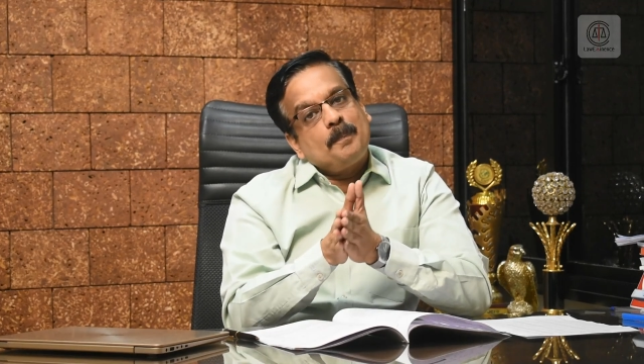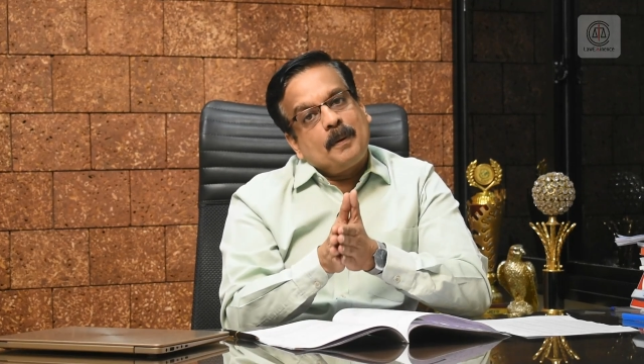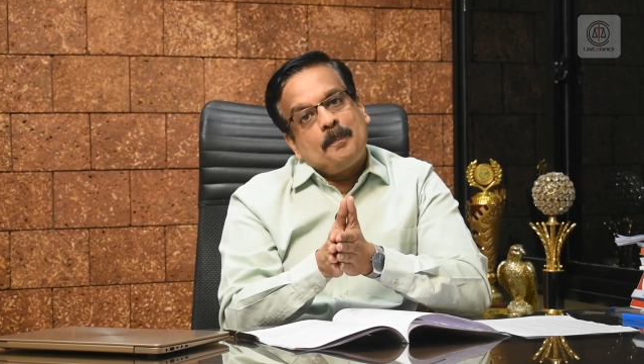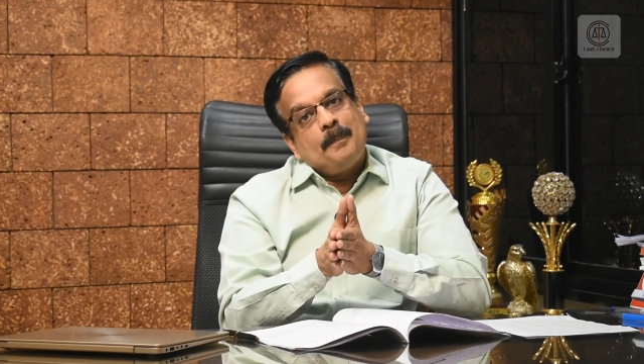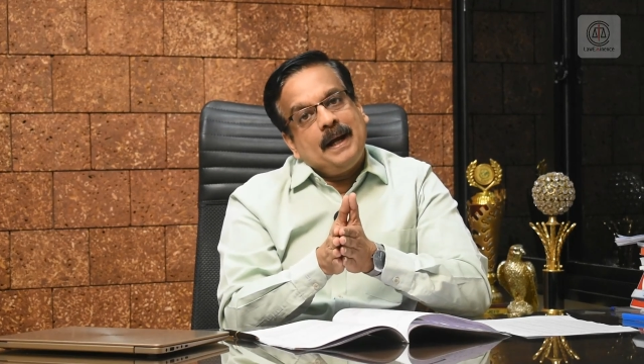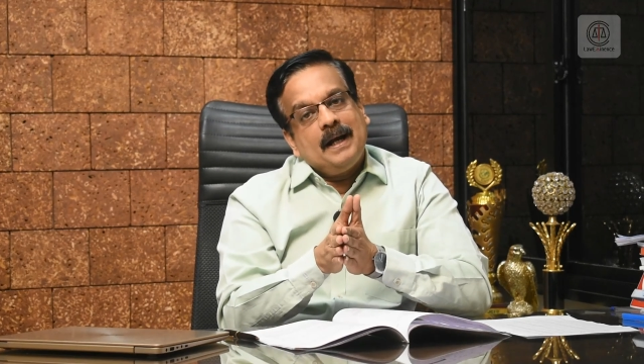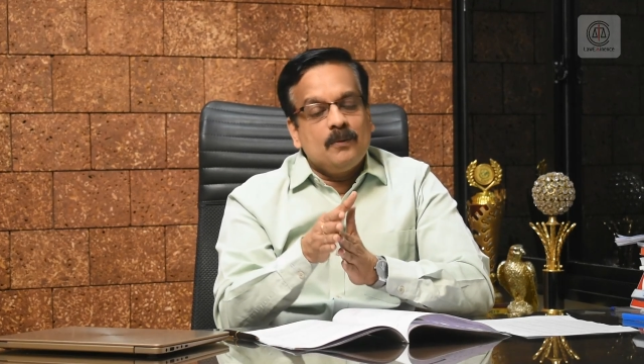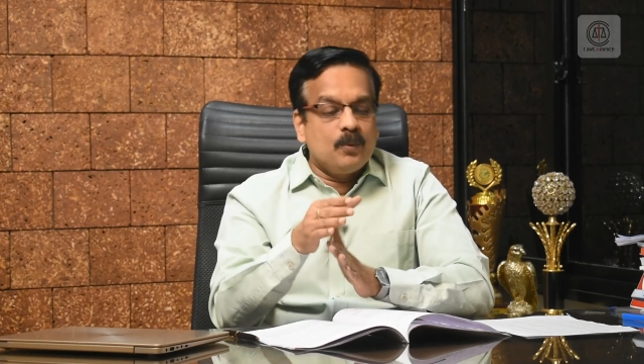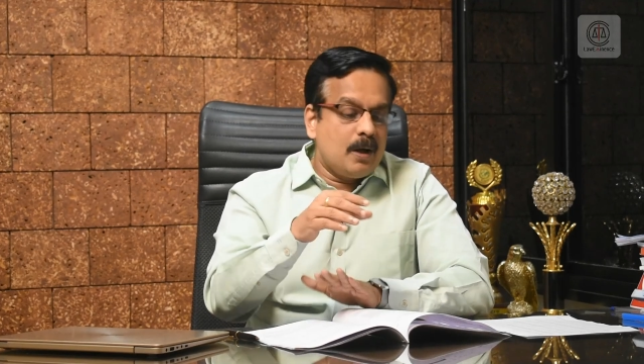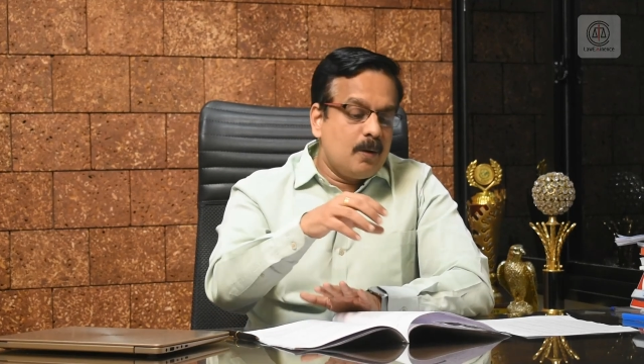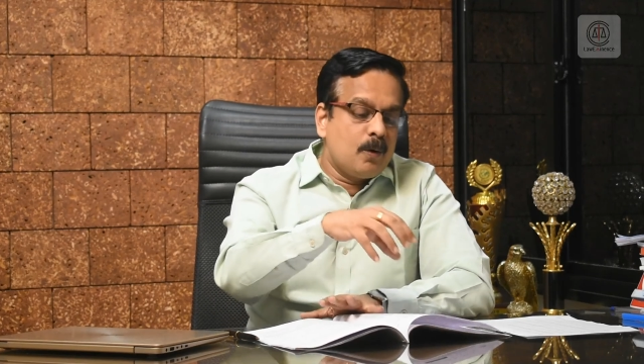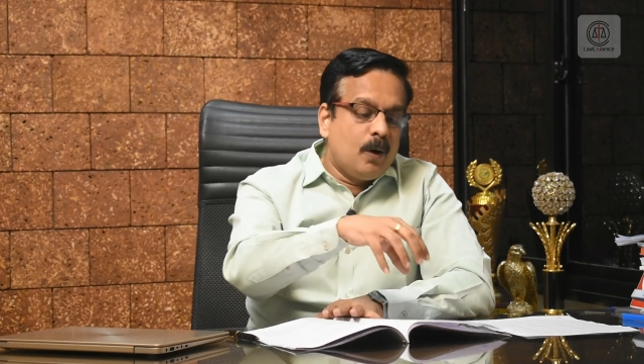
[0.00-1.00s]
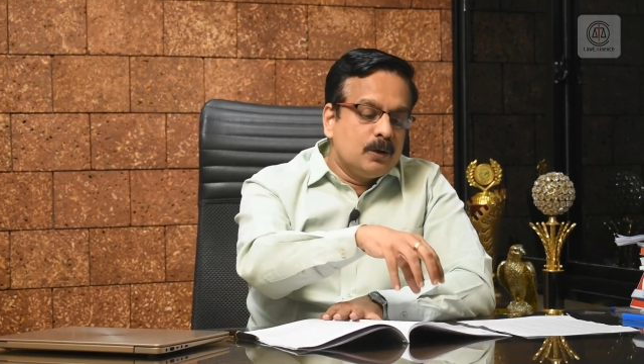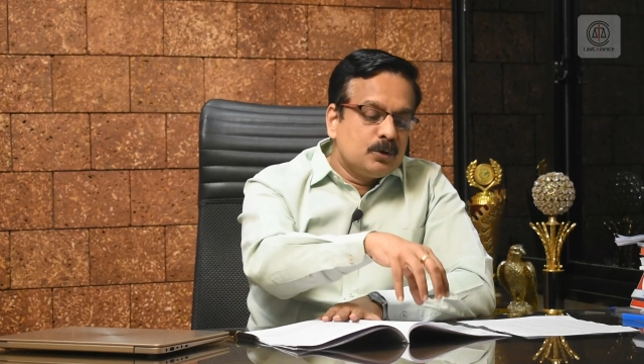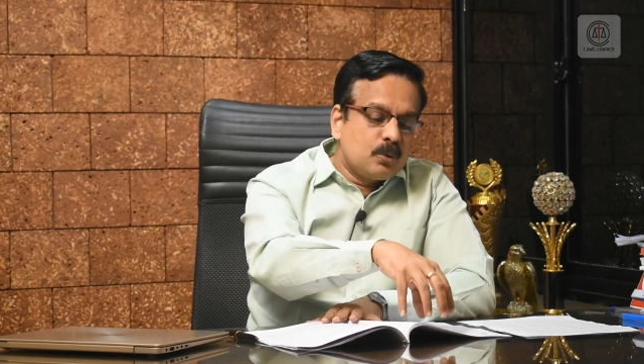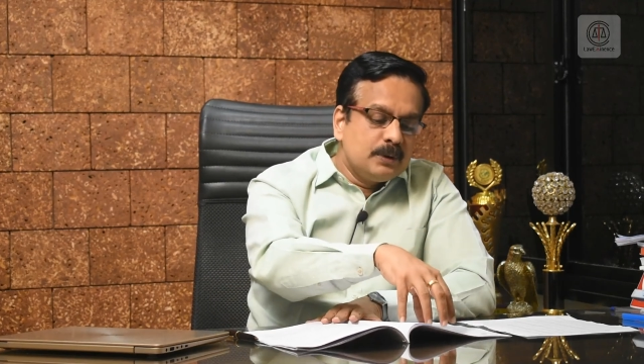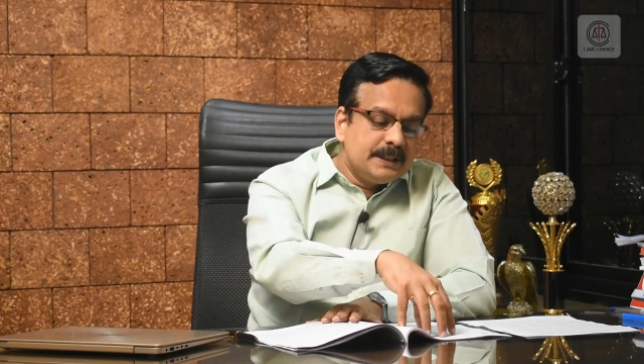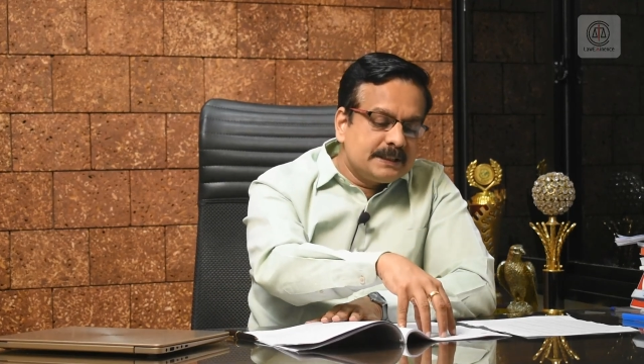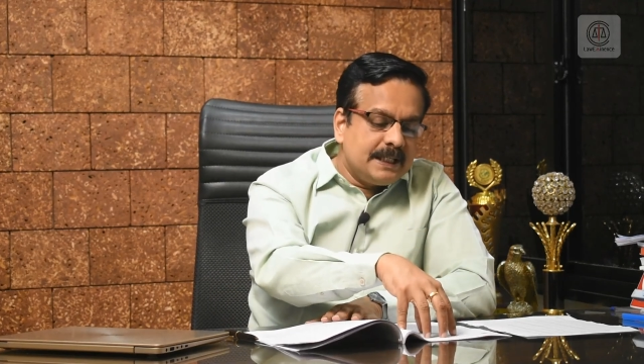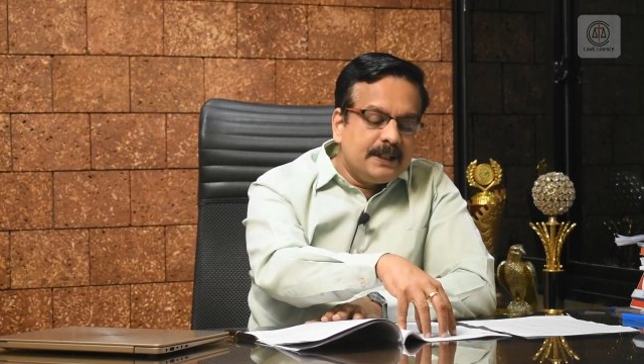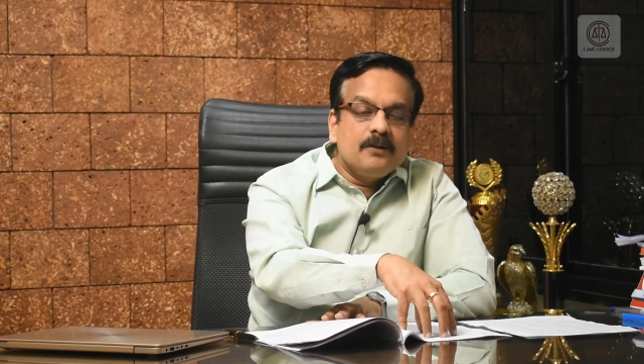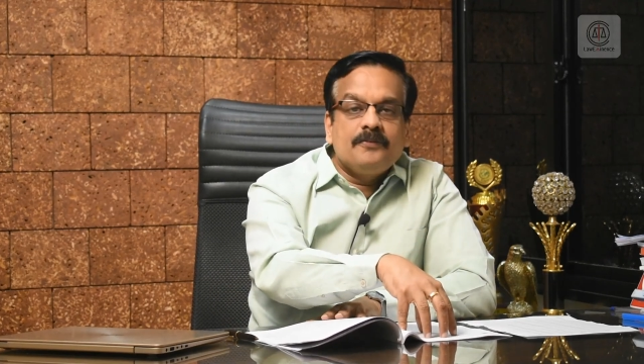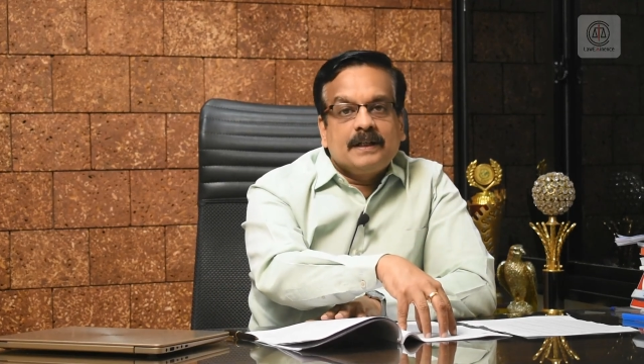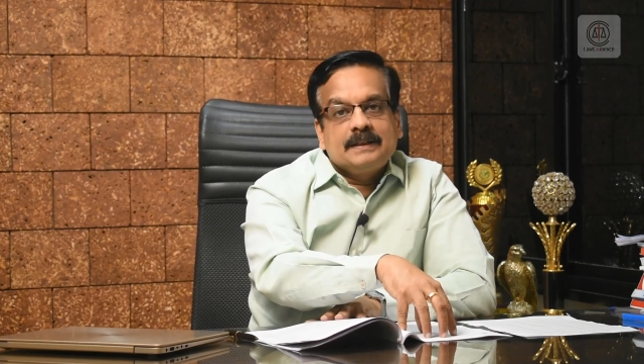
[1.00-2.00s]
prepared would have gone through this
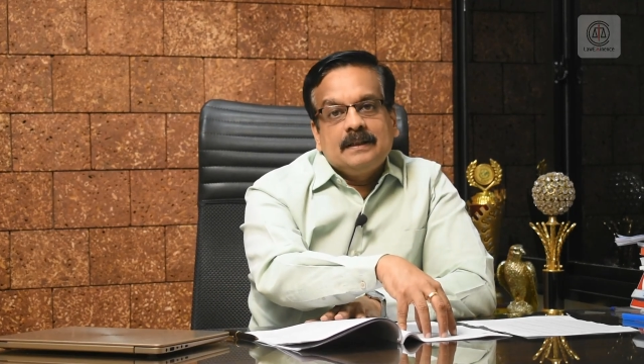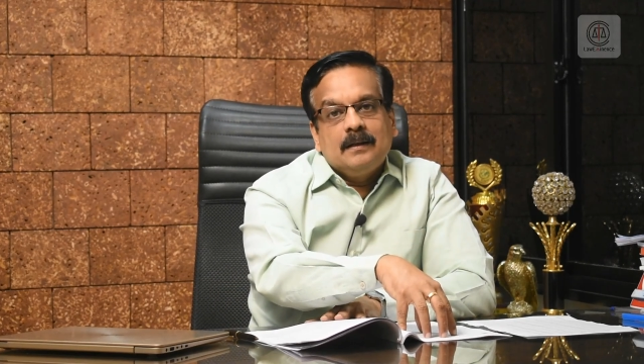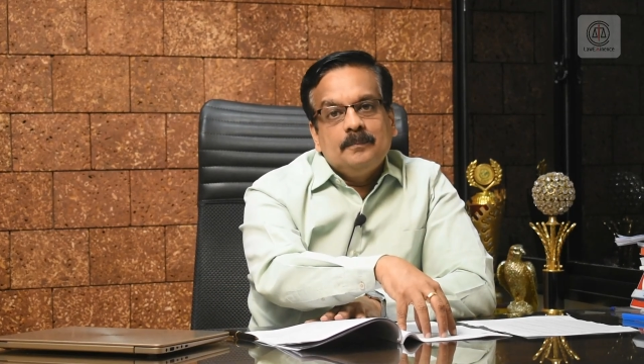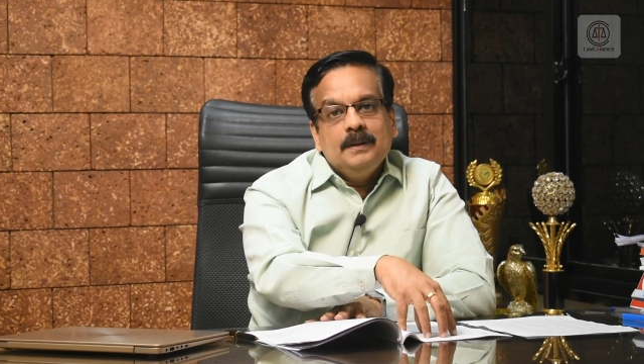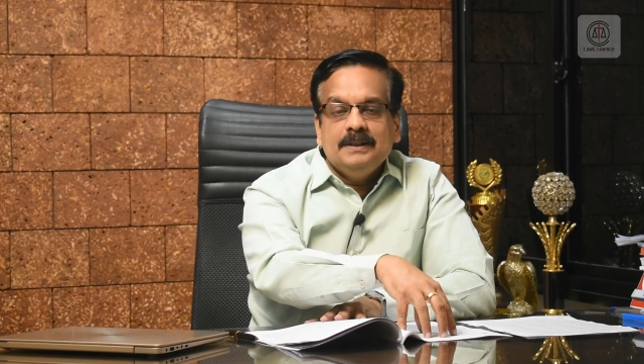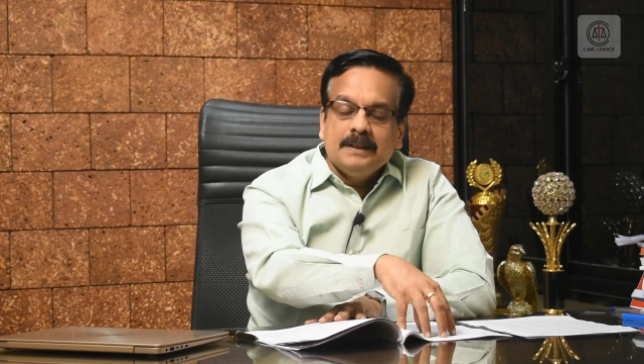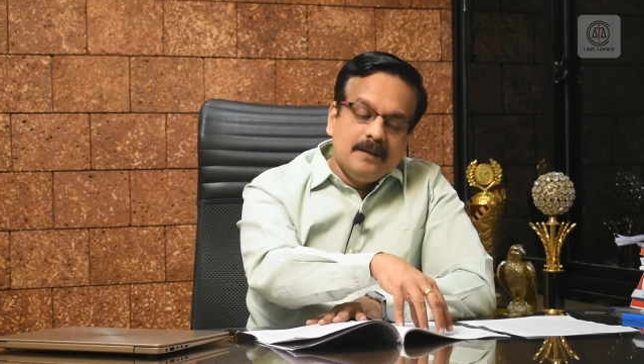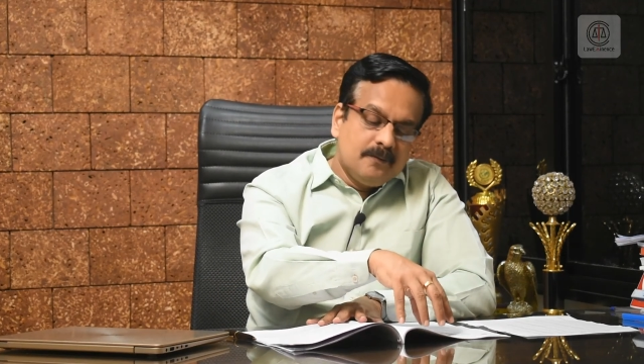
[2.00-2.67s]
kind of examples